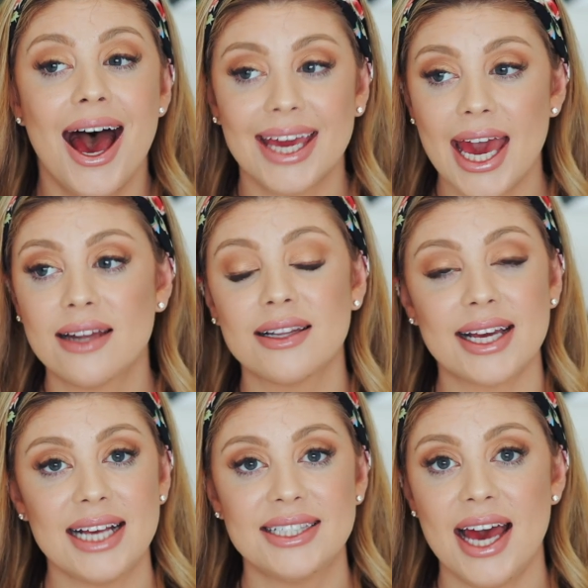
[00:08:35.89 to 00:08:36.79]
Again,
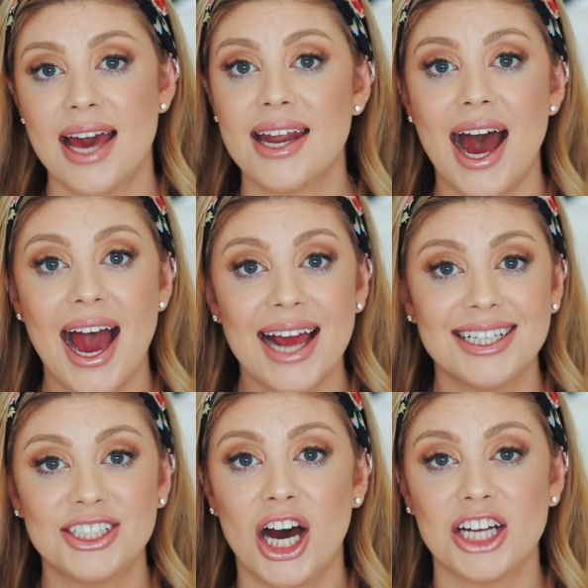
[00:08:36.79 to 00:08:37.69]
like I said, I
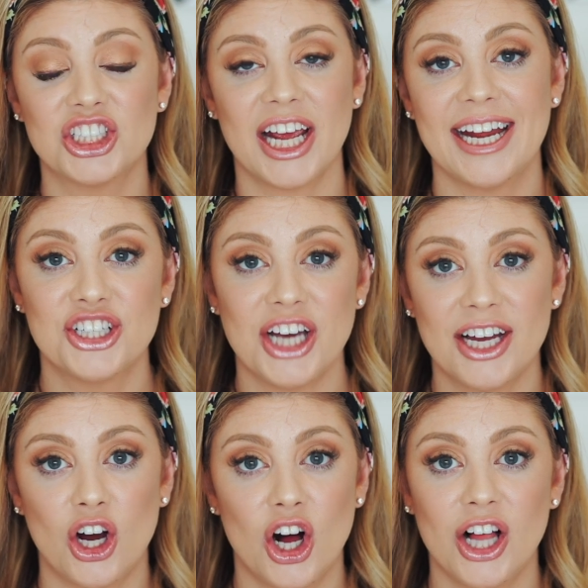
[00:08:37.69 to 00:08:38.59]
did not change
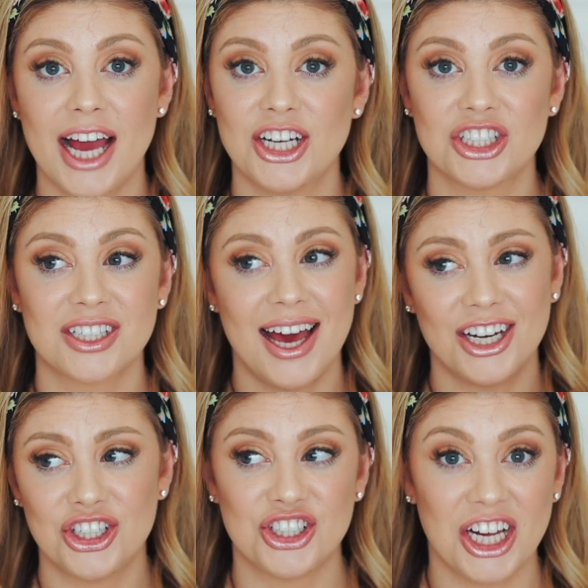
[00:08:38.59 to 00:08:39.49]
at all. I just kind
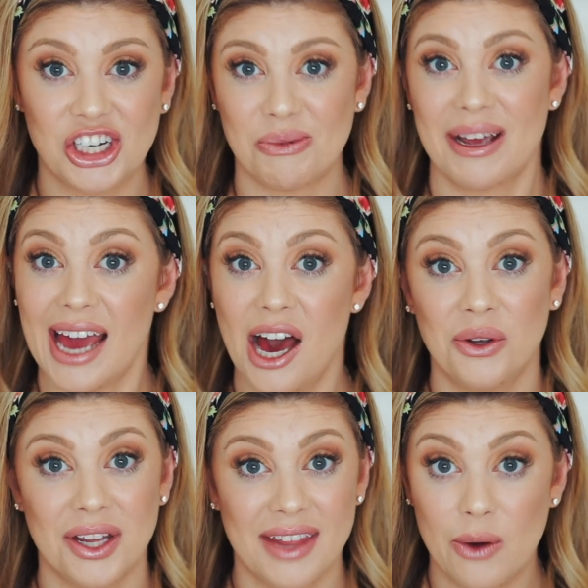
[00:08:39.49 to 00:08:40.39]
of just changed my
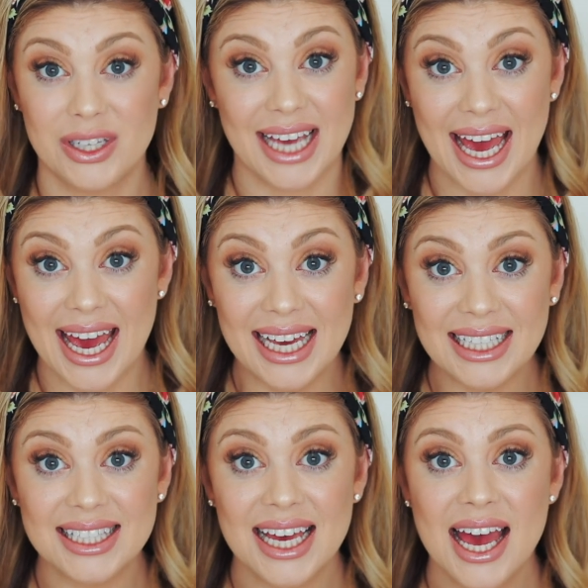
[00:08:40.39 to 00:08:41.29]
gown and that was
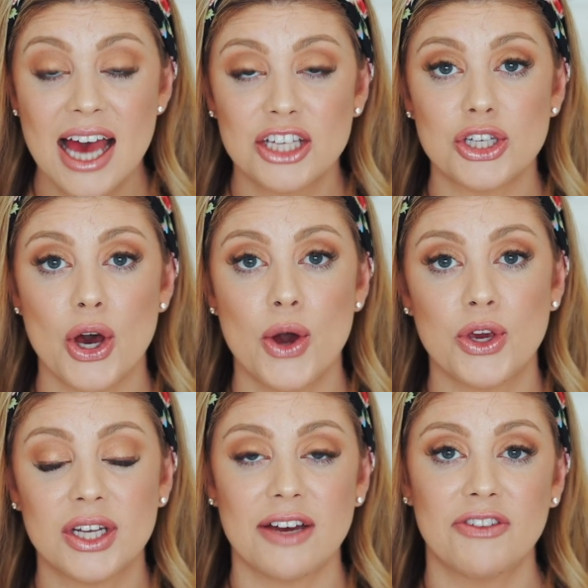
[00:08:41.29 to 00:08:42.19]
it. So
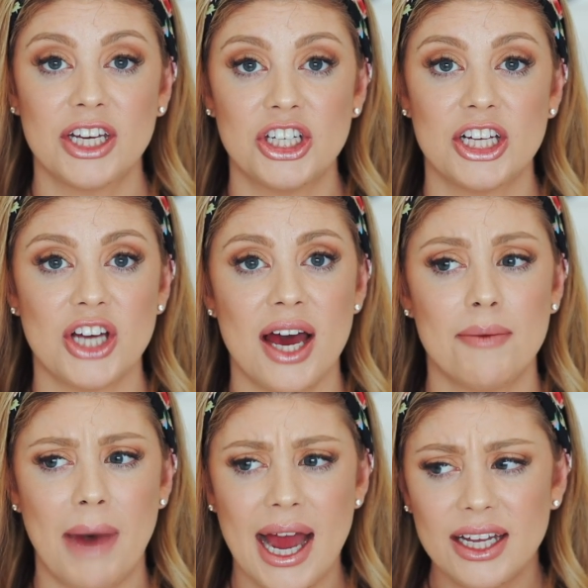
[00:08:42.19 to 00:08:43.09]
you can definitely change
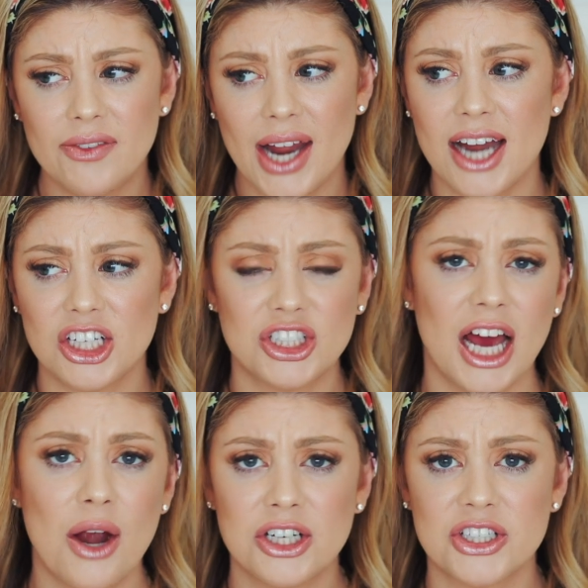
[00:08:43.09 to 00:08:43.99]
that. Mine even had a
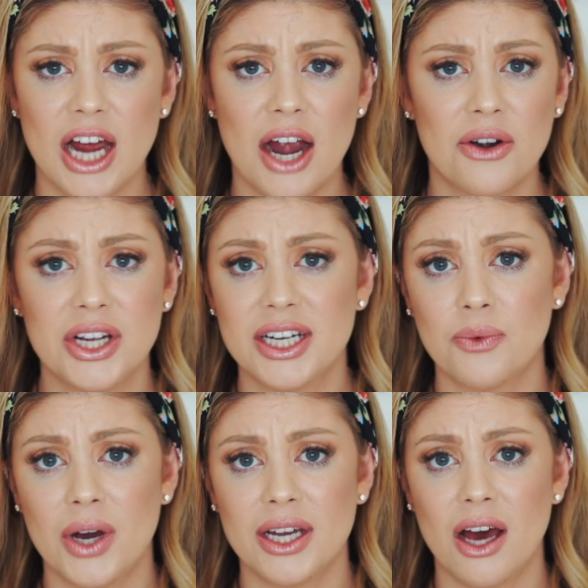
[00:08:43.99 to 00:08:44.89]
shower shower in
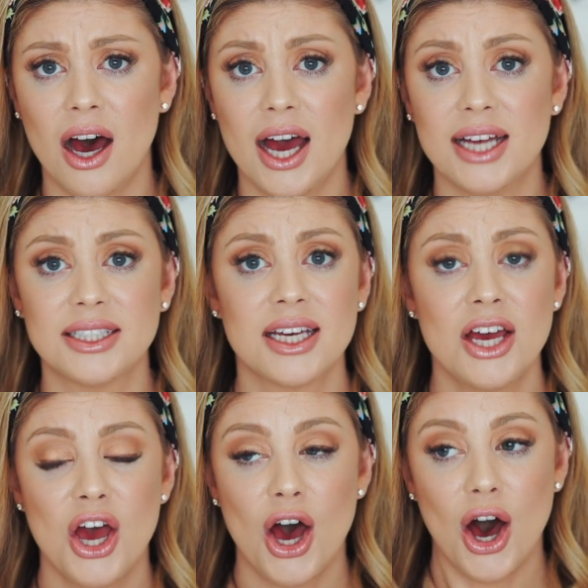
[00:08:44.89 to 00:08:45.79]
and whatnot.
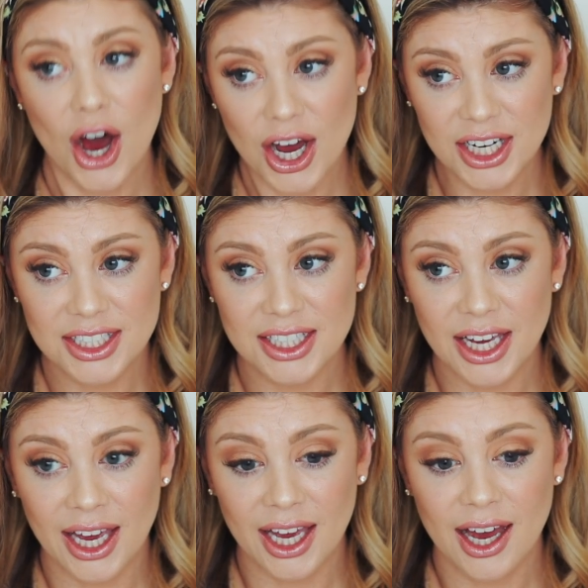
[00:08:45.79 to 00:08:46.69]

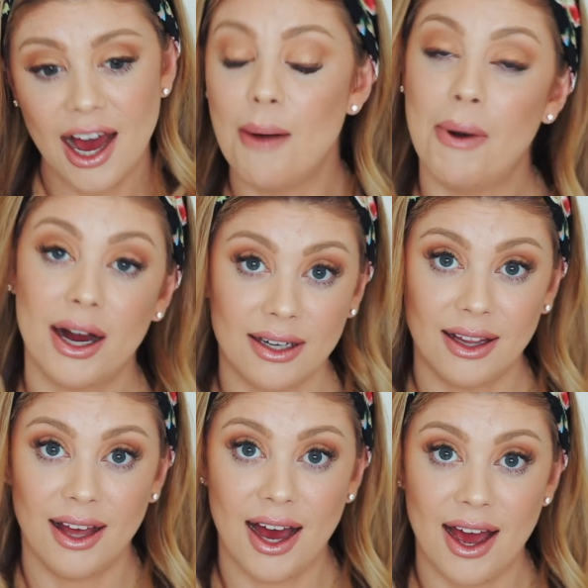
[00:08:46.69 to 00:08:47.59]
Honestly, I'm not
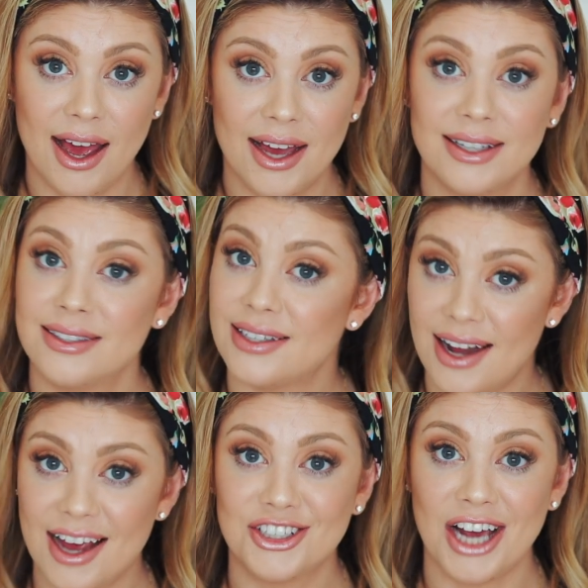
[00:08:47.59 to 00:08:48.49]
gonna lie. Did
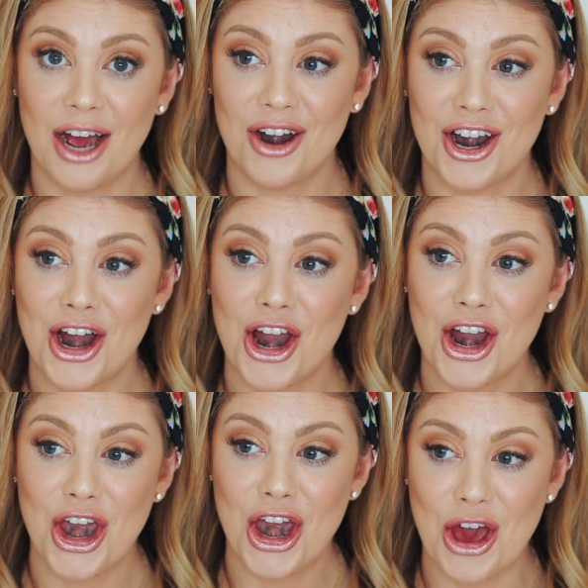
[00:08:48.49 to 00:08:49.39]
I shower?
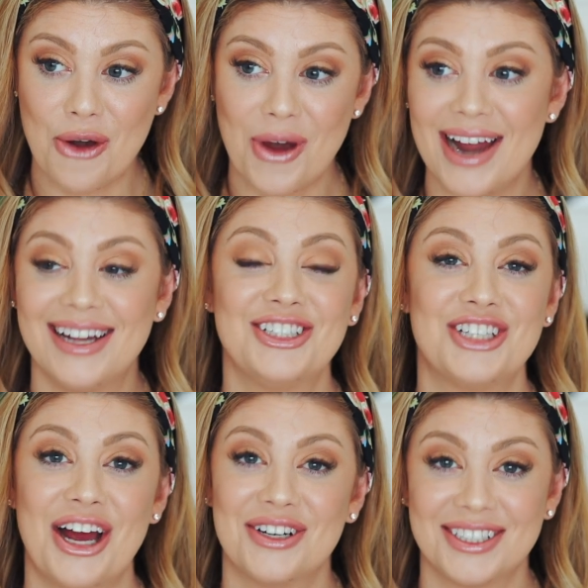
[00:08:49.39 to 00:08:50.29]
No, I didn't
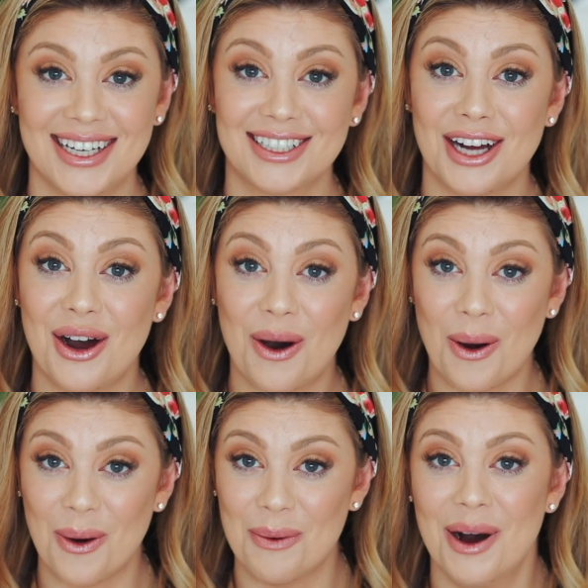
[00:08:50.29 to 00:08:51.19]
shower until I got
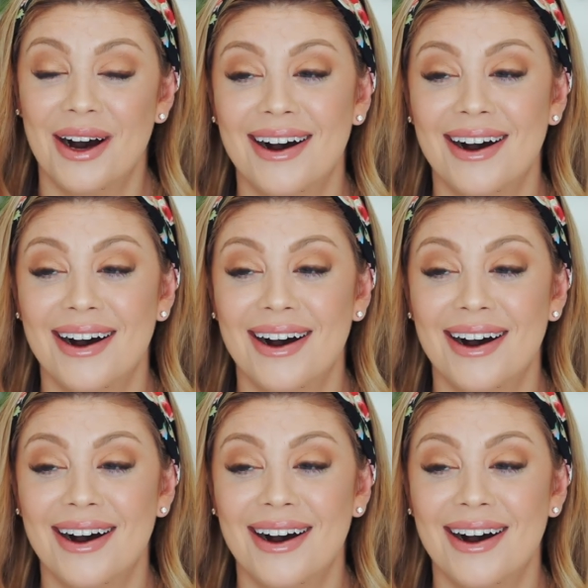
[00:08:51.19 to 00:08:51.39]
home.